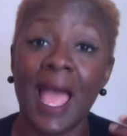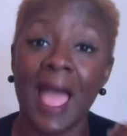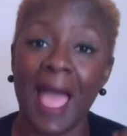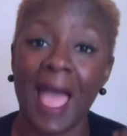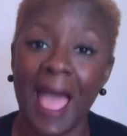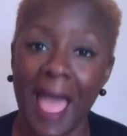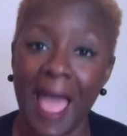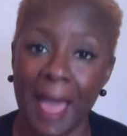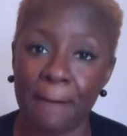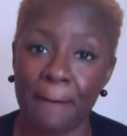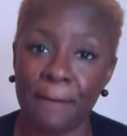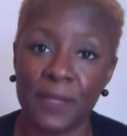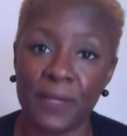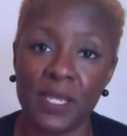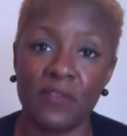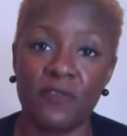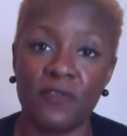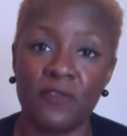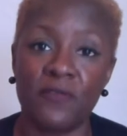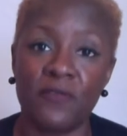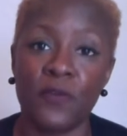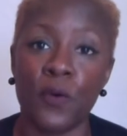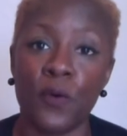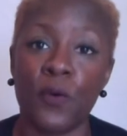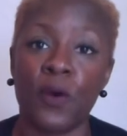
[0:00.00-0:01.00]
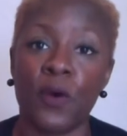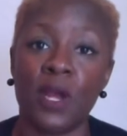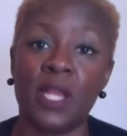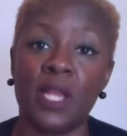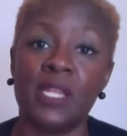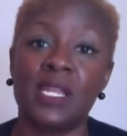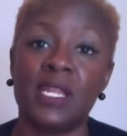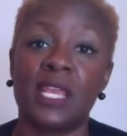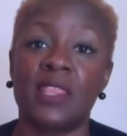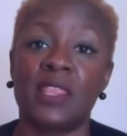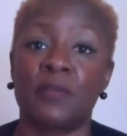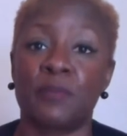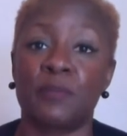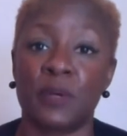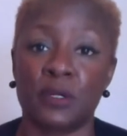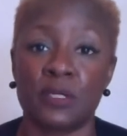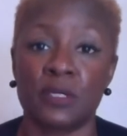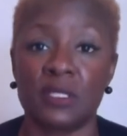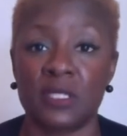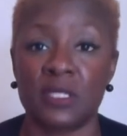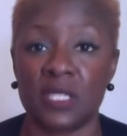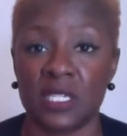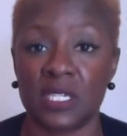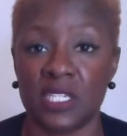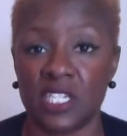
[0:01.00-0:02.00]
happy for another
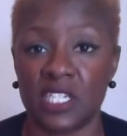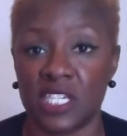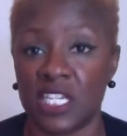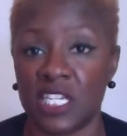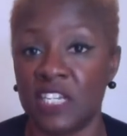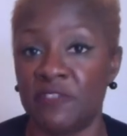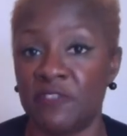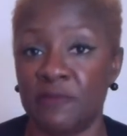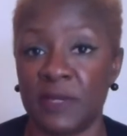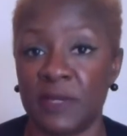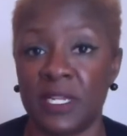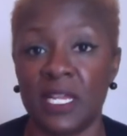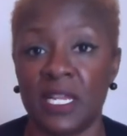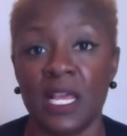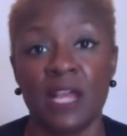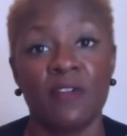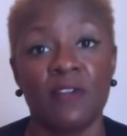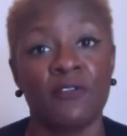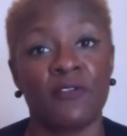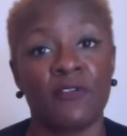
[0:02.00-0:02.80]
person's achievement